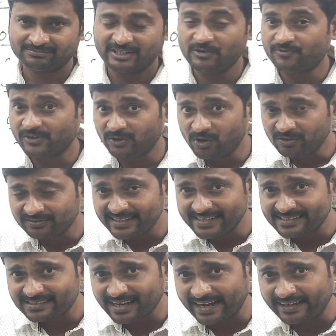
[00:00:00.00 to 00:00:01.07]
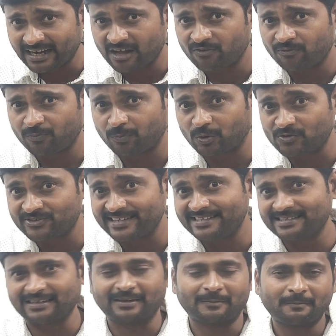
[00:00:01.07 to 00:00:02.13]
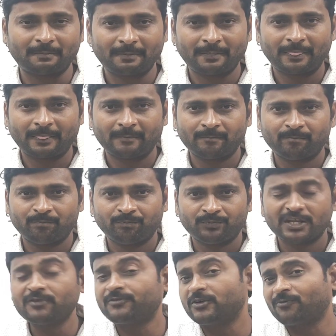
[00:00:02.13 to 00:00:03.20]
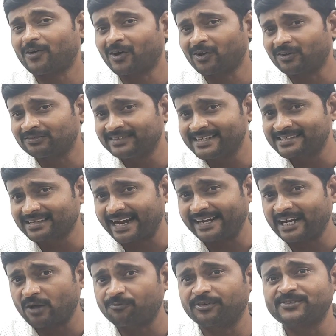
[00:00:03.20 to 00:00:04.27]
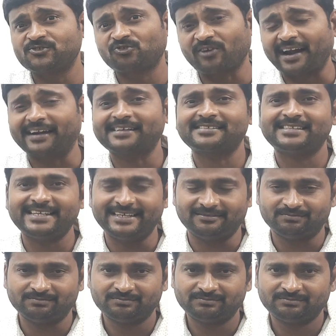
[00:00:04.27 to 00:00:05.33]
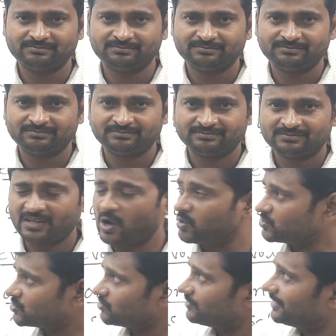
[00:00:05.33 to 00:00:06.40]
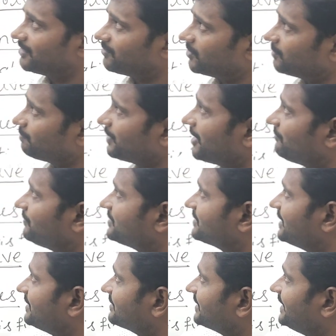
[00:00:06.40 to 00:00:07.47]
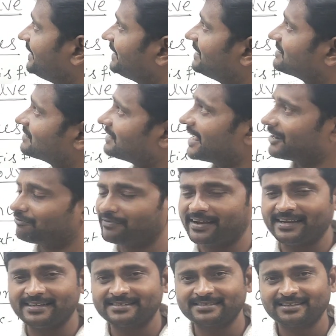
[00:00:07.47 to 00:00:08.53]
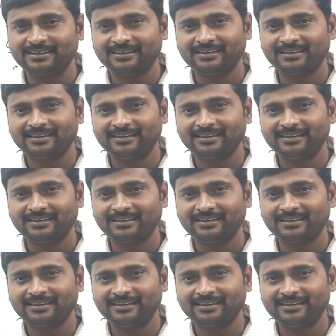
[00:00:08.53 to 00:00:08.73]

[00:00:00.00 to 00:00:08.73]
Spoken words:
If you do this kind of procedure, if you follow this kind of strategy, how to develop efficiency in English language,